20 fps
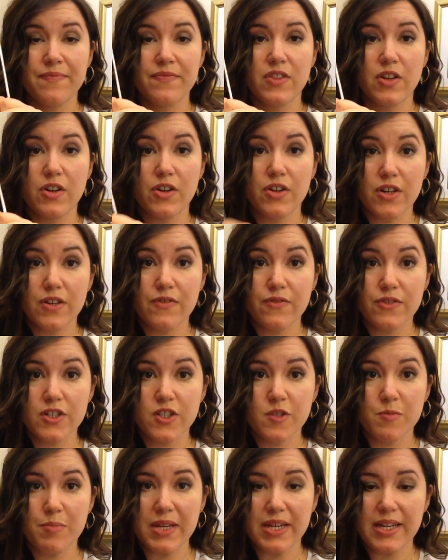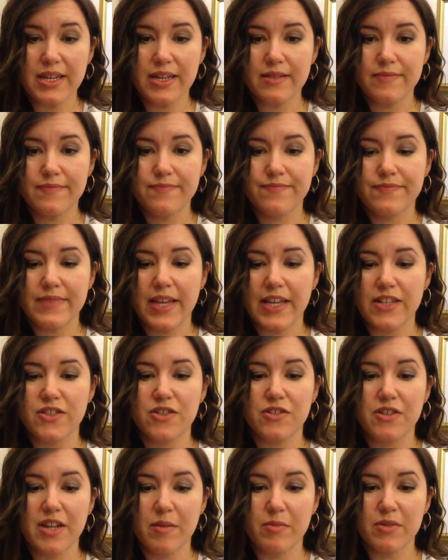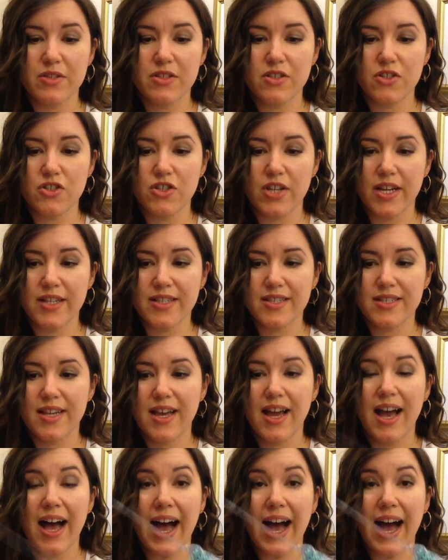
they're good for speed, as their name would suggest.